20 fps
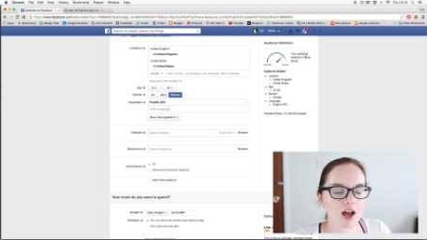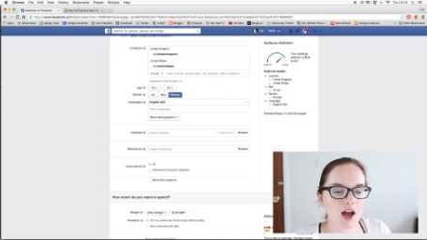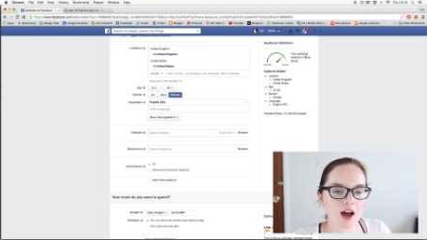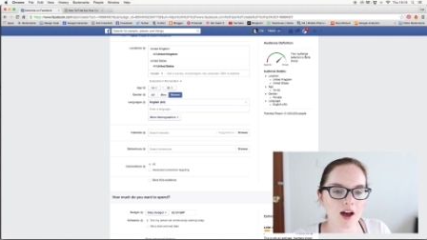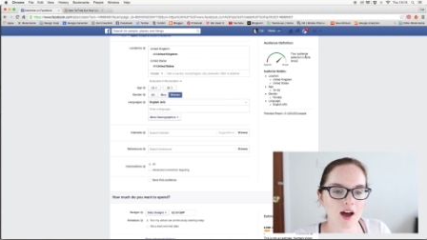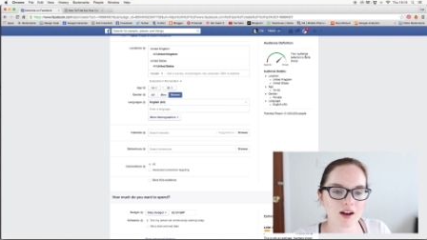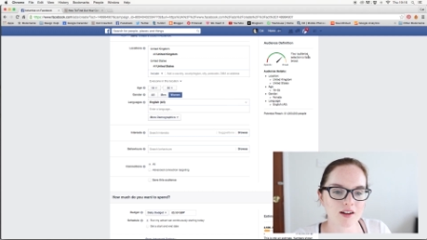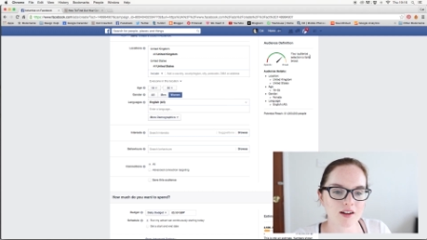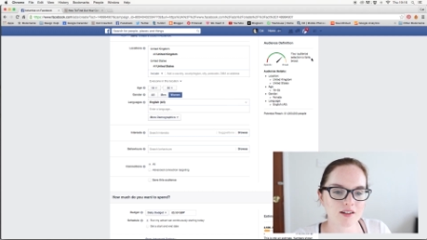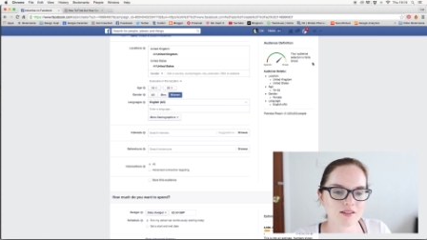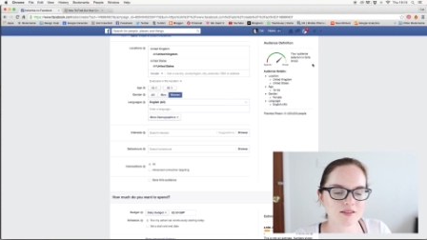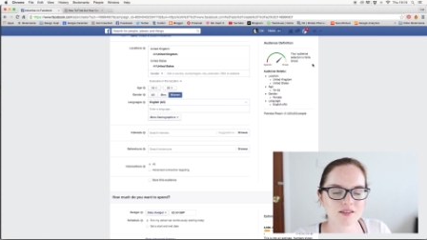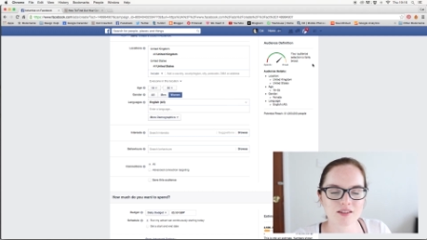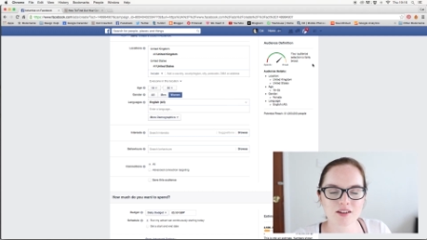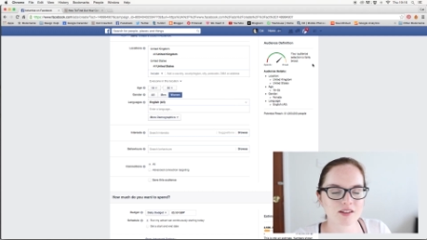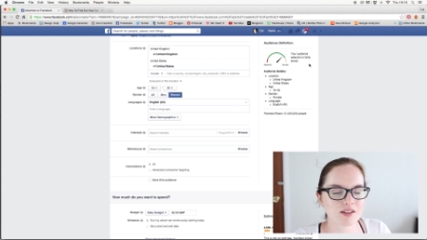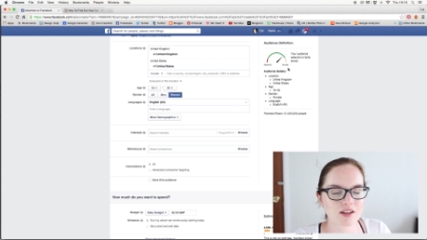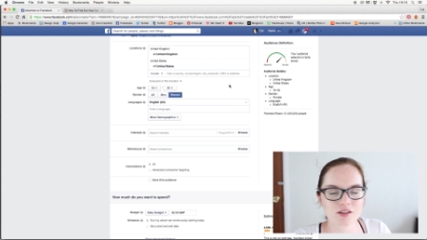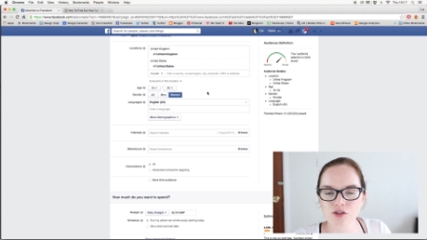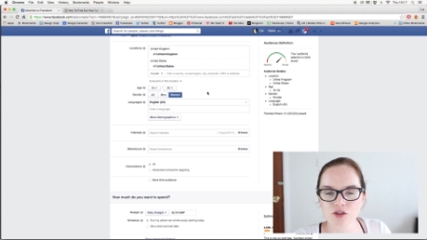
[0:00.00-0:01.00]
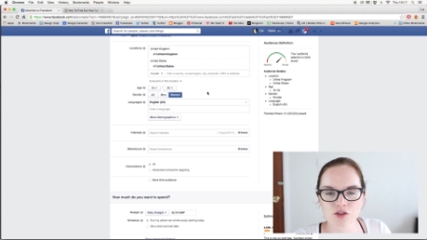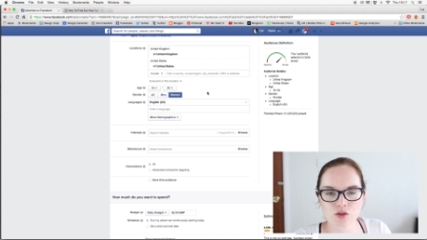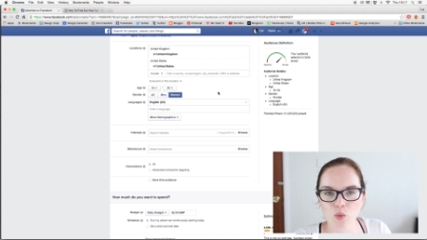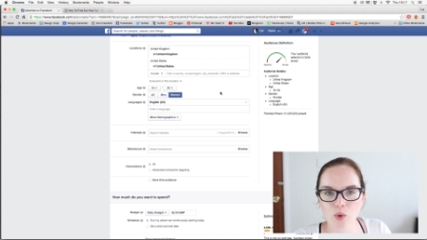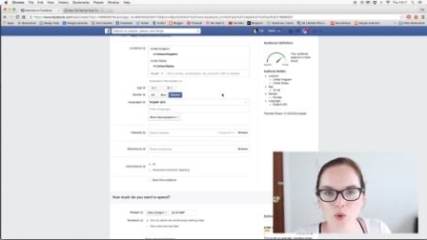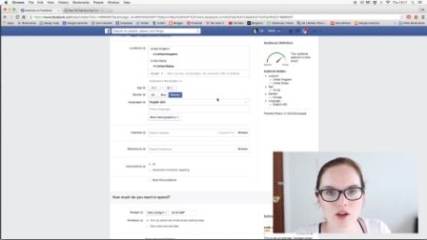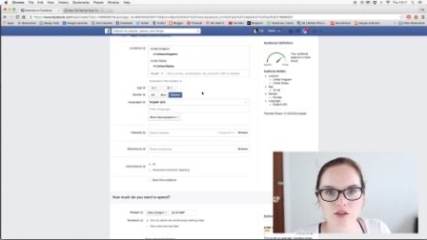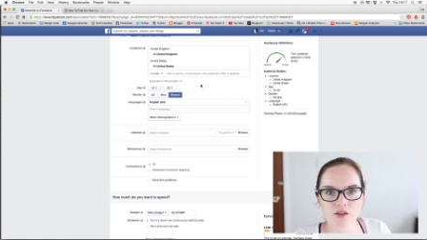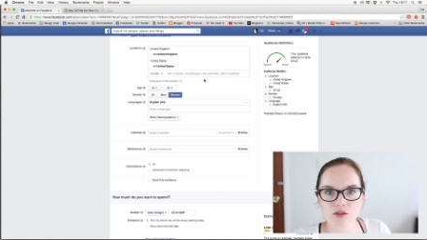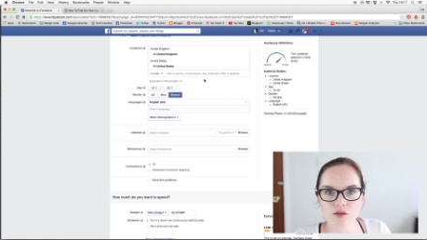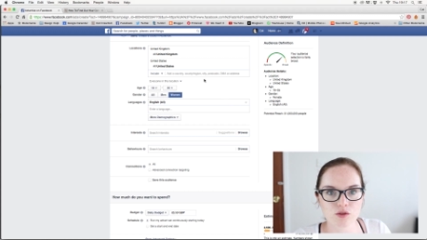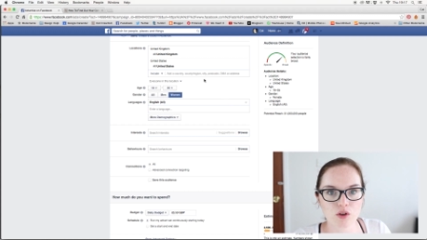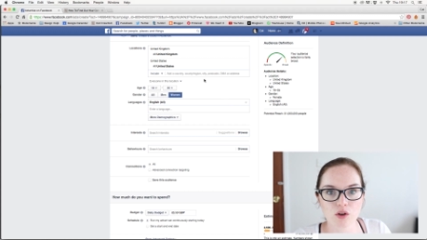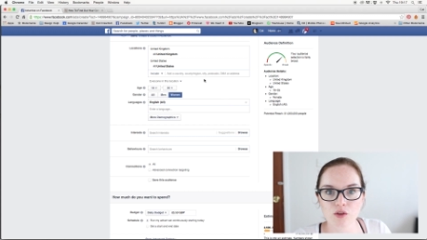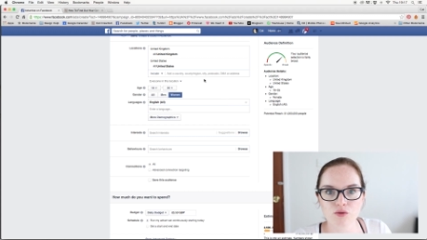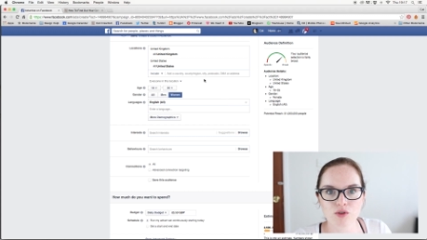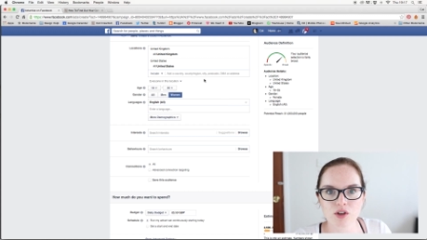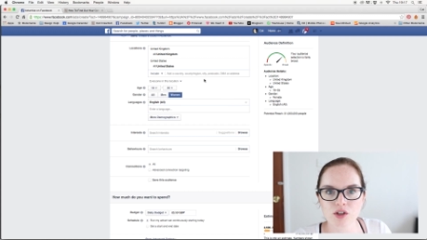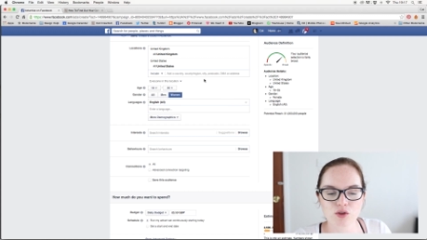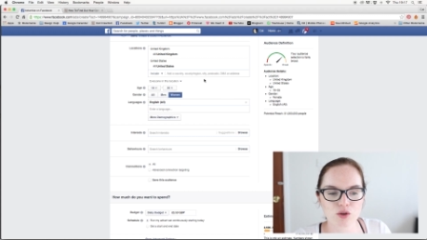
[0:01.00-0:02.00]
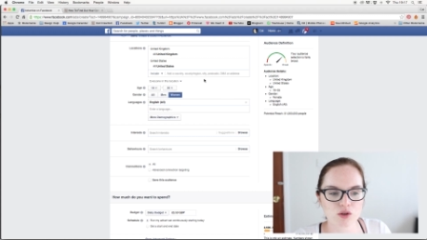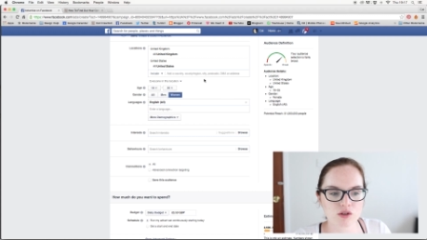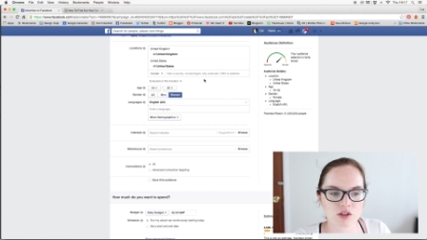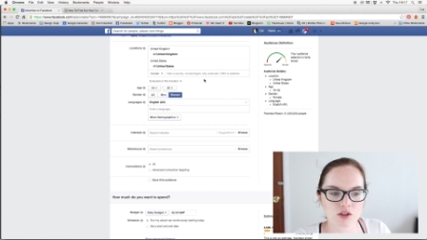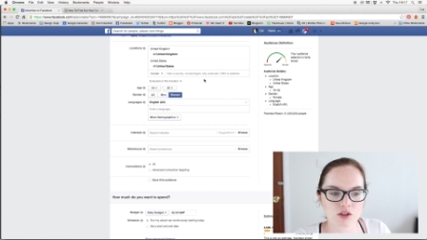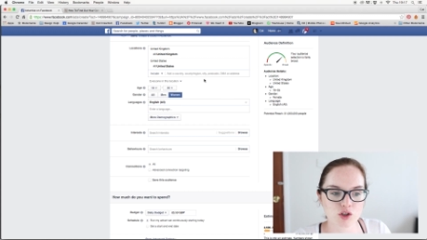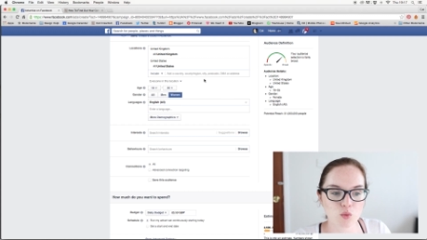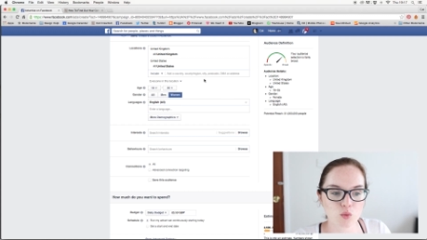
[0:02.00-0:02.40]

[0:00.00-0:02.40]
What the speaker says: and because that's just a waste of resources.